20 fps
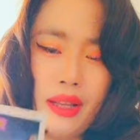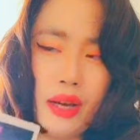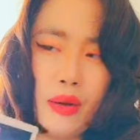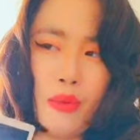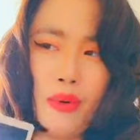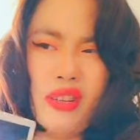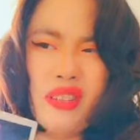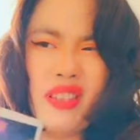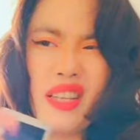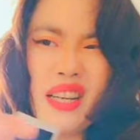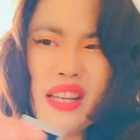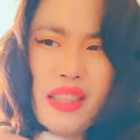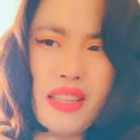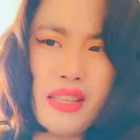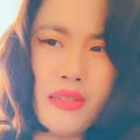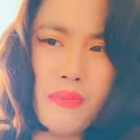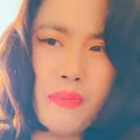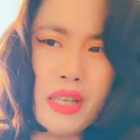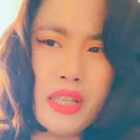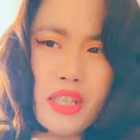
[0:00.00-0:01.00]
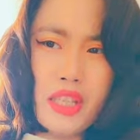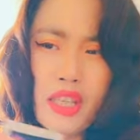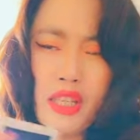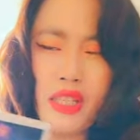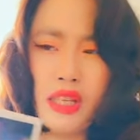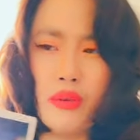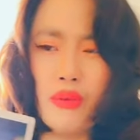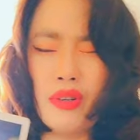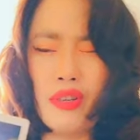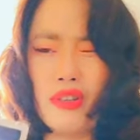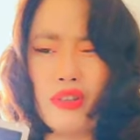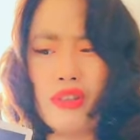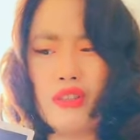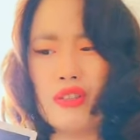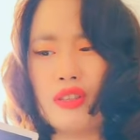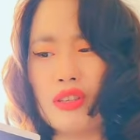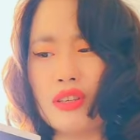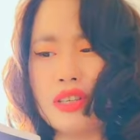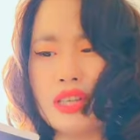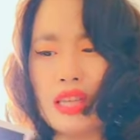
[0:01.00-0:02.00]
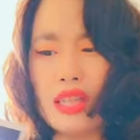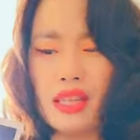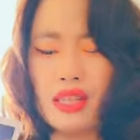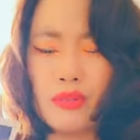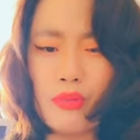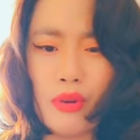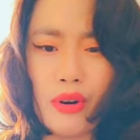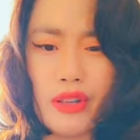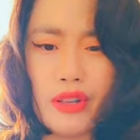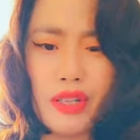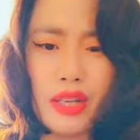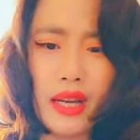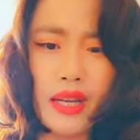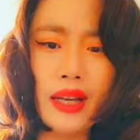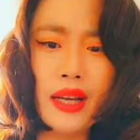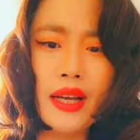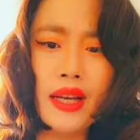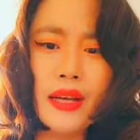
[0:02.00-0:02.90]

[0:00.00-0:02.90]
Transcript: want to start this business. I want to study this project.